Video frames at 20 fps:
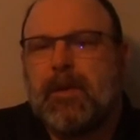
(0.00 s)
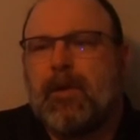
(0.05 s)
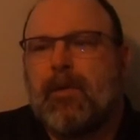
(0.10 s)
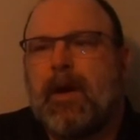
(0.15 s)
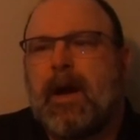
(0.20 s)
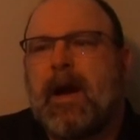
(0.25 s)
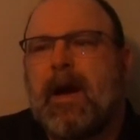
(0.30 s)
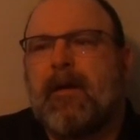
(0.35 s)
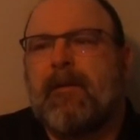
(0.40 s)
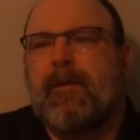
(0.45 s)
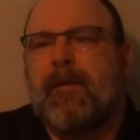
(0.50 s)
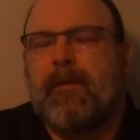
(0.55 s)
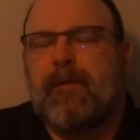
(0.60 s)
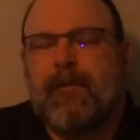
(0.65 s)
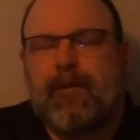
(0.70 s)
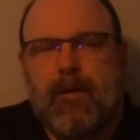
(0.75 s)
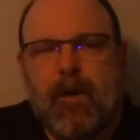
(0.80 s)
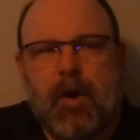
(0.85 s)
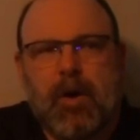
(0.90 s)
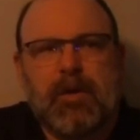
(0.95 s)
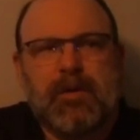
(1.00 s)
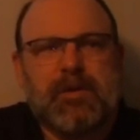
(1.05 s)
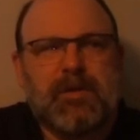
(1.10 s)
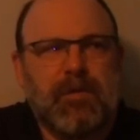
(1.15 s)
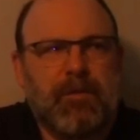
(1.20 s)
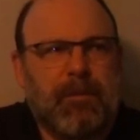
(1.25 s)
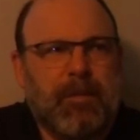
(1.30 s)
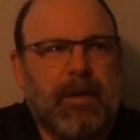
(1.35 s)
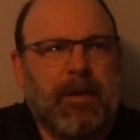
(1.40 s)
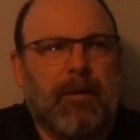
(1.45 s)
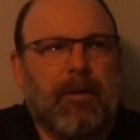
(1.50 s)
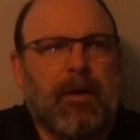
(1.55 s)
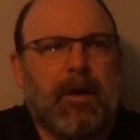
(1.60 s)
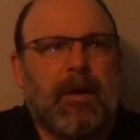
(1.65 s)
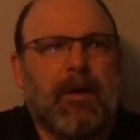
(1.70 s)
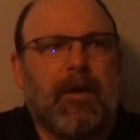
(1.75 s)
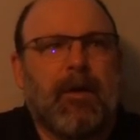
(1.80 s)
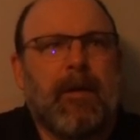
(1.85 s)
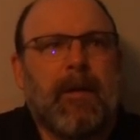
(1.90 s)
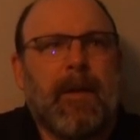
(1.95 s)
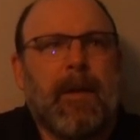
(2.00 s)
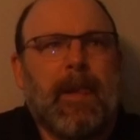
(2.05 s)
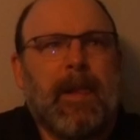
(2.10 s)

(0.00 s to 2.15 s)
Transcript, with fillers: You have far superior